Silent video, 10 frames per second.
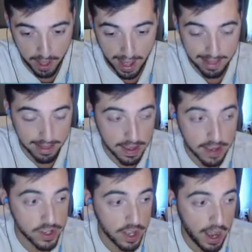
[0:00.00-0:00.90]
at
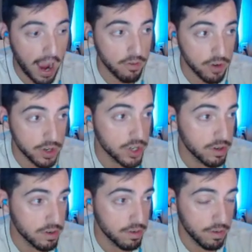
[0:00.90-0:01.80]
least
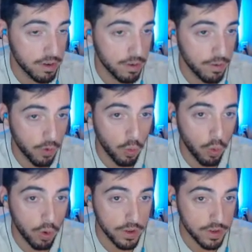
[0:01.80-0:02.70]
average for
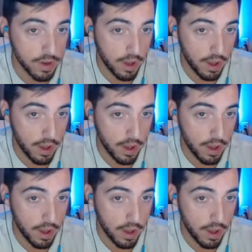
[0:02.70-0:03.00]
Worlds,